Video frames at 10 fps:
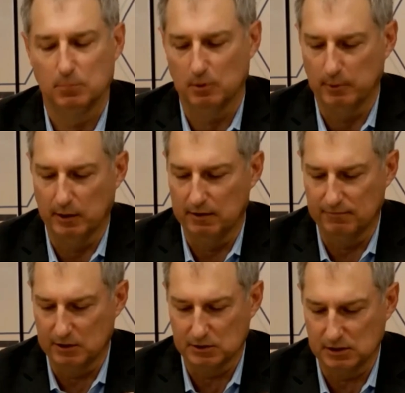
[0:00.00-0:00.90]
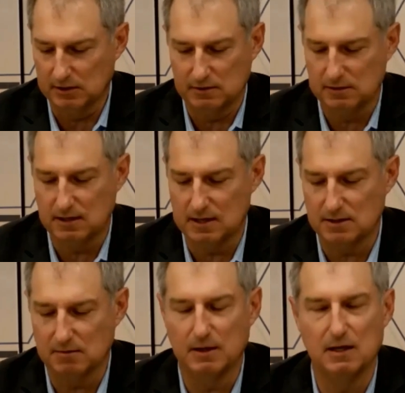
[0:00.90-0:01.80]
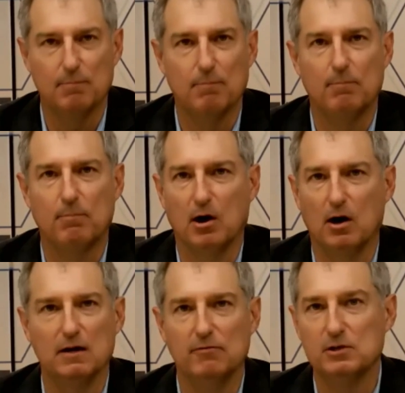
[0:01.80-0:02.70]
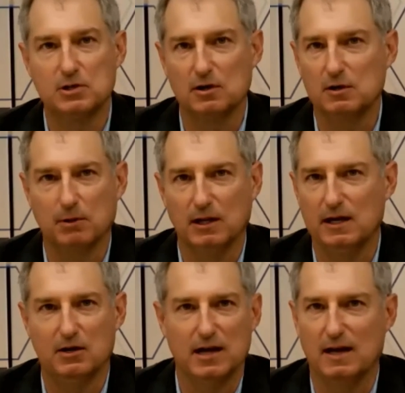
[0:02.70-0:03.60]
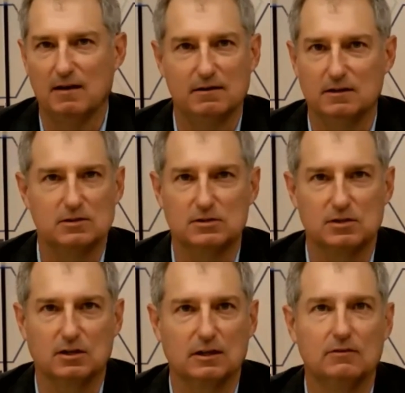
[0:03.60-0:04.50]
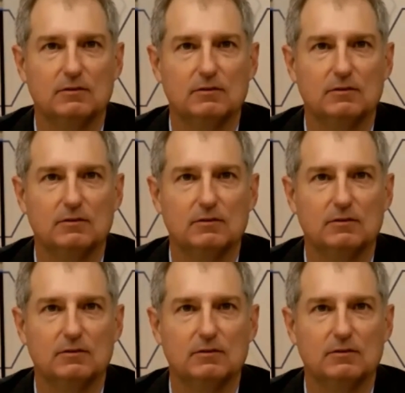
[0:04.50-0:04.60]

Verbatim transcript: pulmonary functioning testing be a part of return to play or not necessarily?